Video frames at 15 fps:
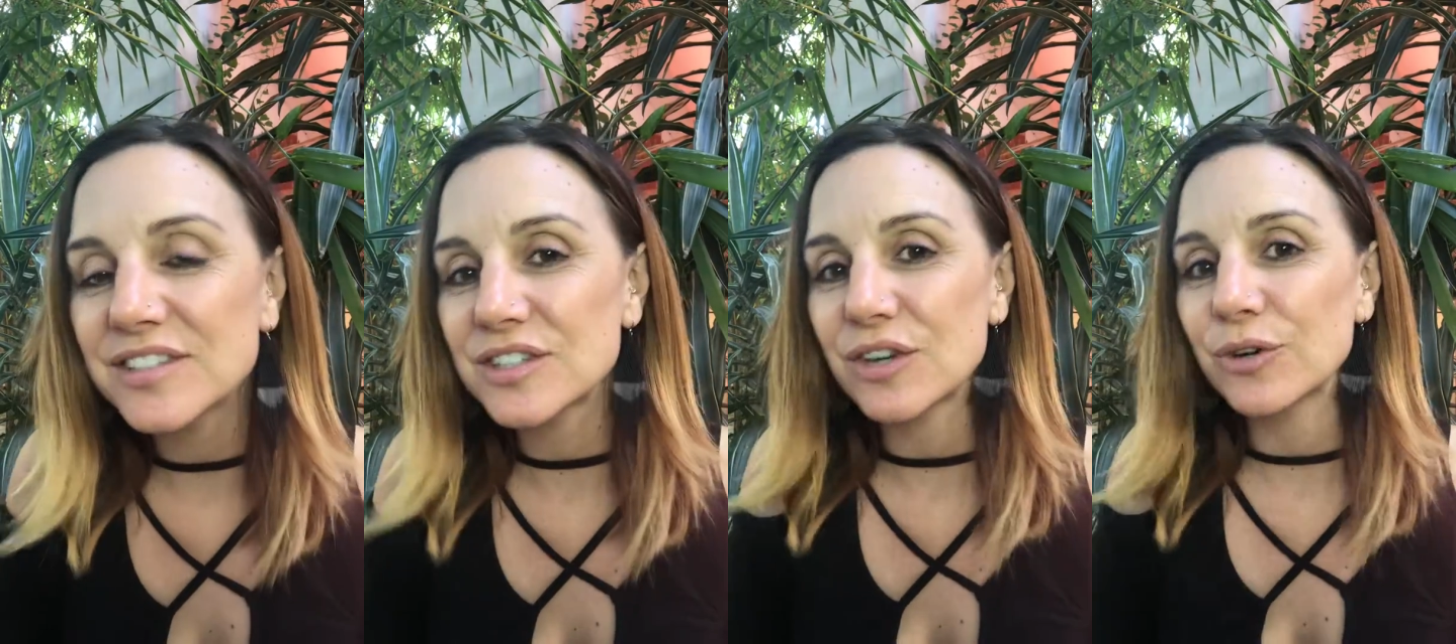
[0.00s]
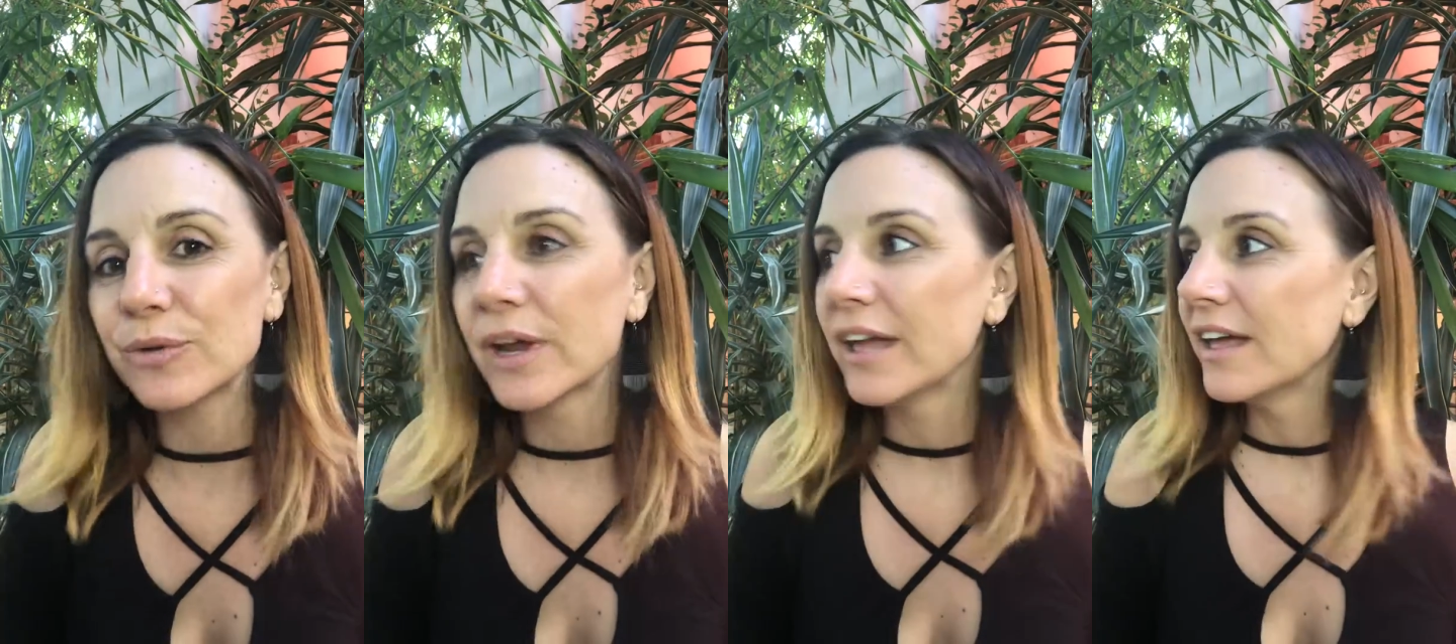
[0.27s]

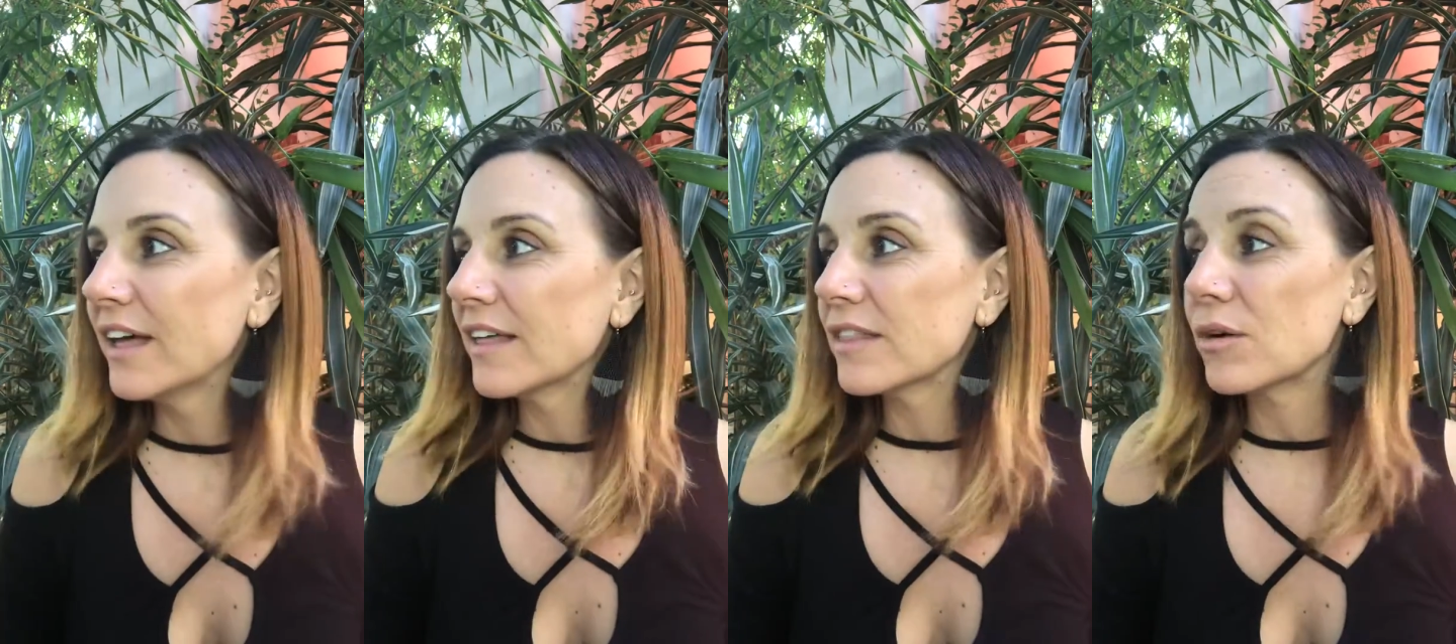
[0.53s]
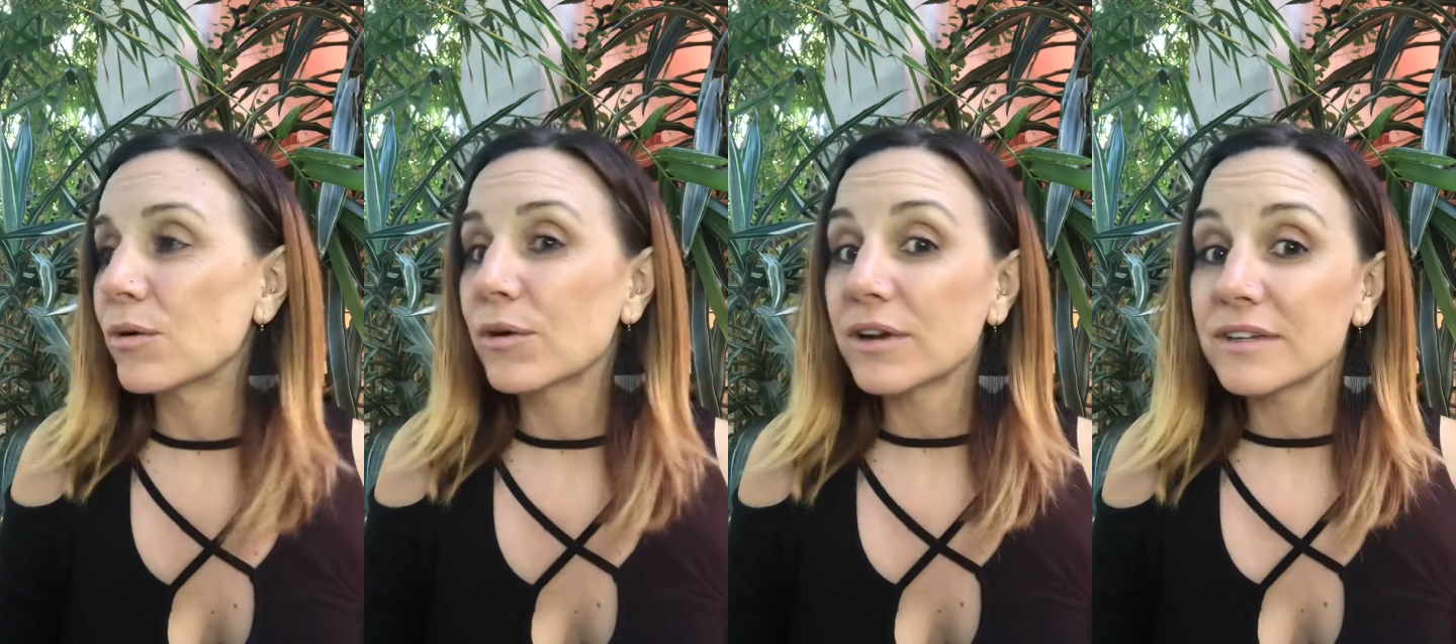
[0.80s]
So the
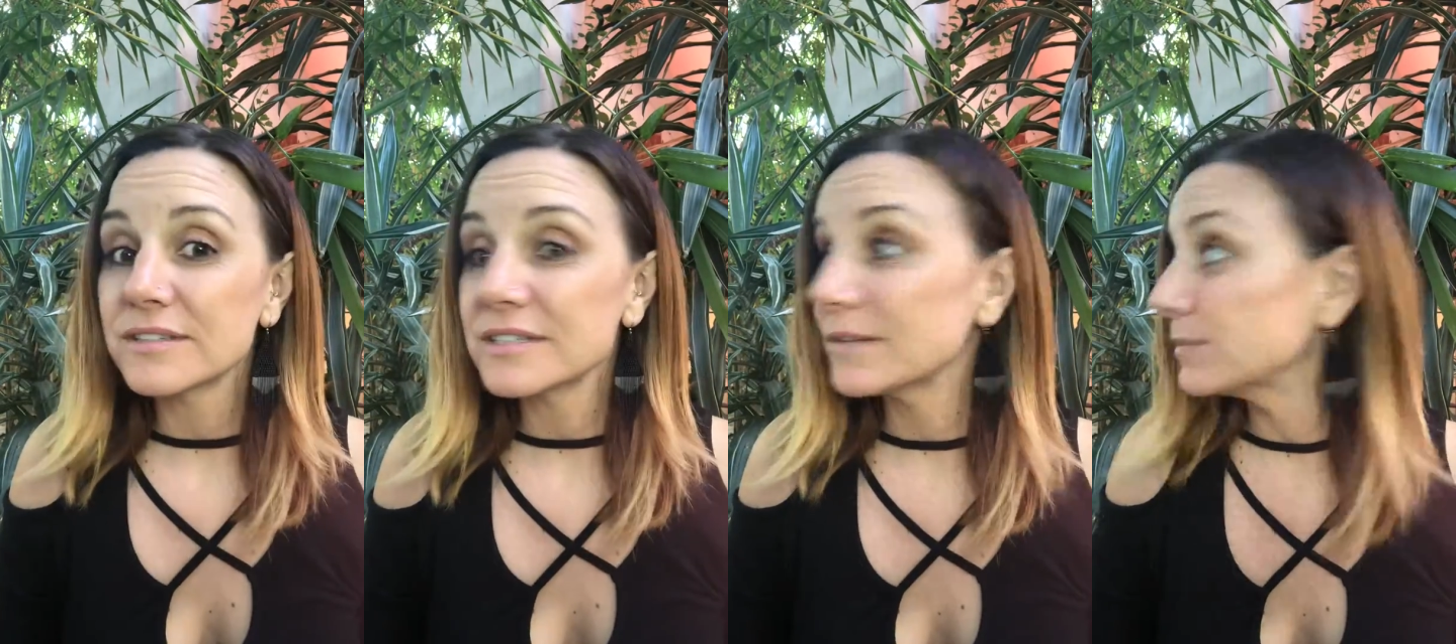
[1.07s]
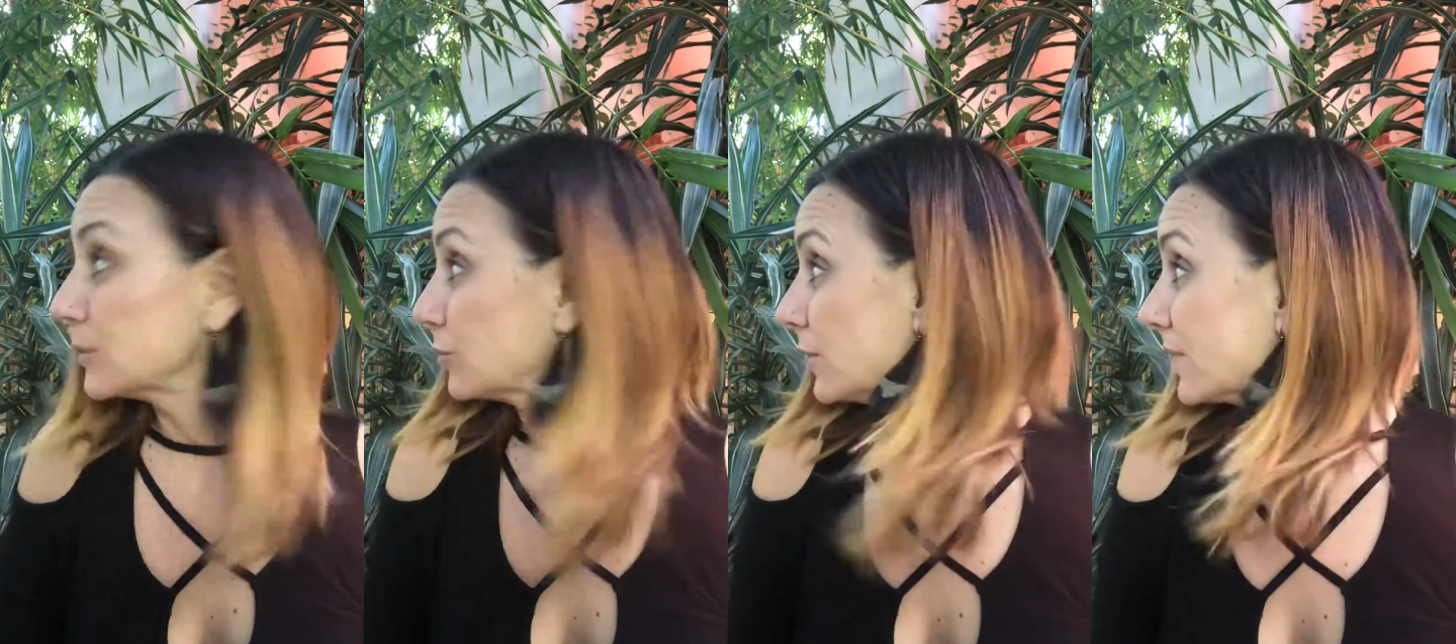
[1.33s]
orcas have
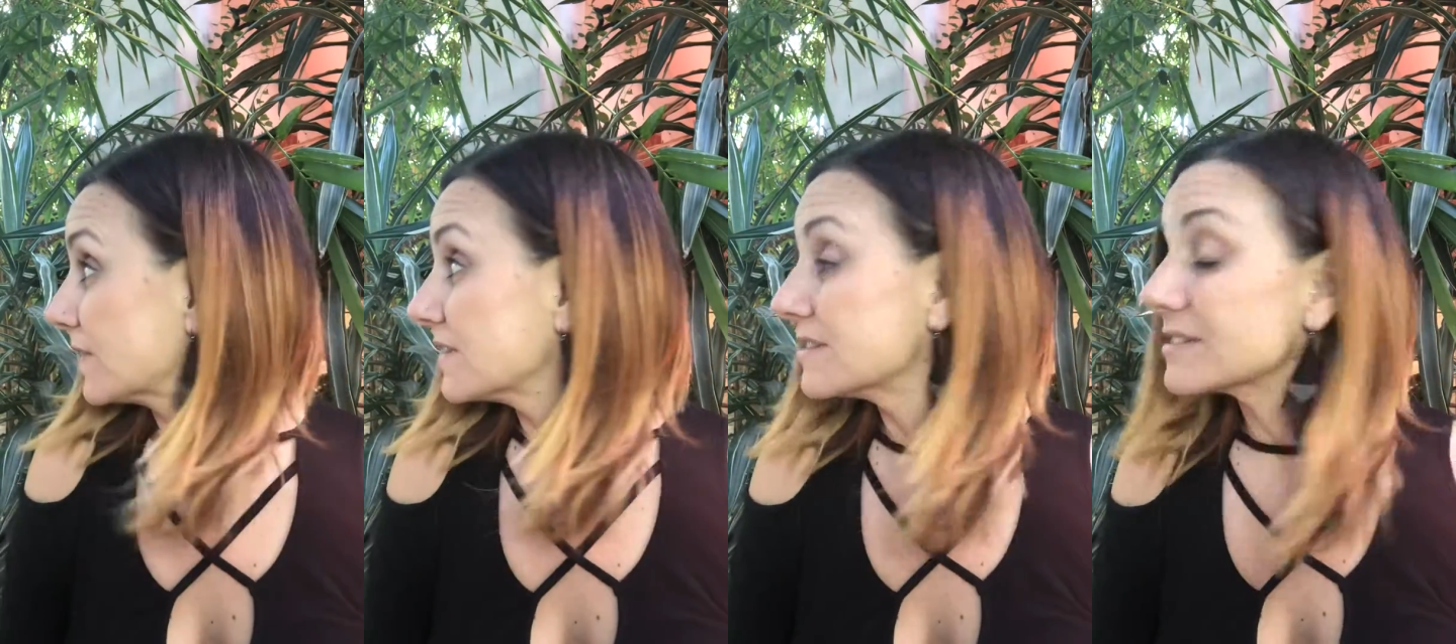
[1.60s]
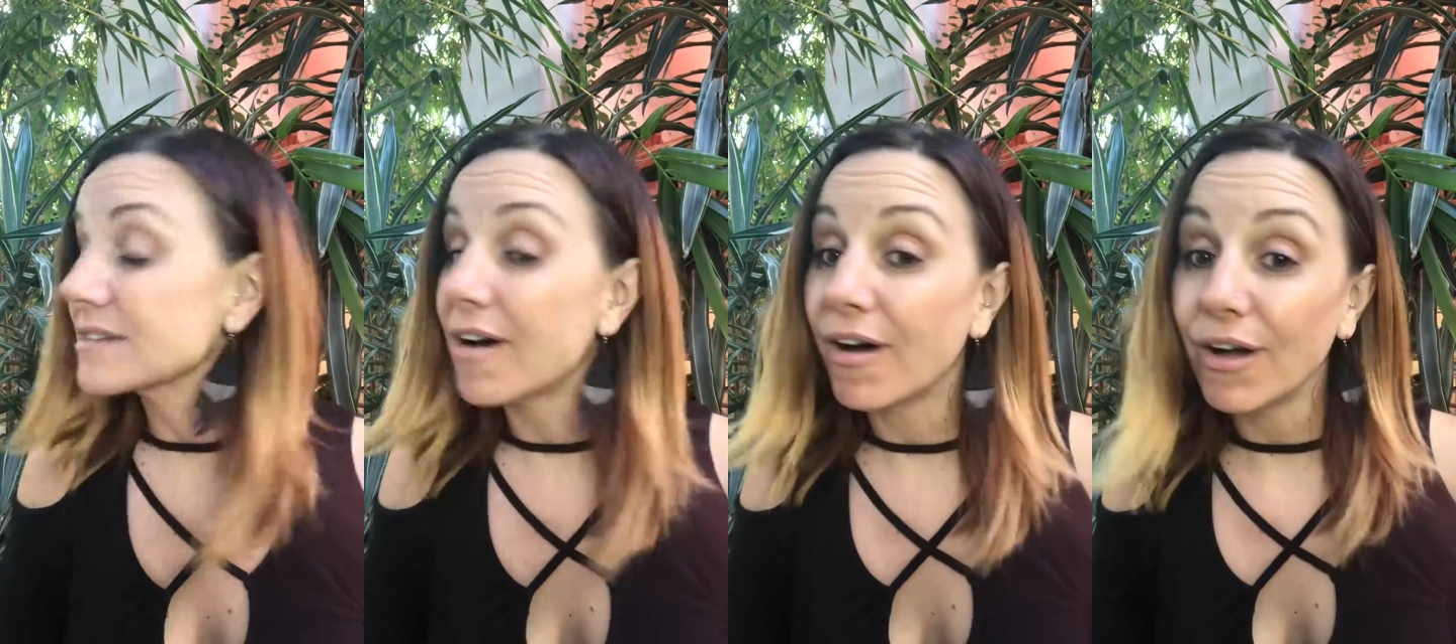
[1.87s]
been with us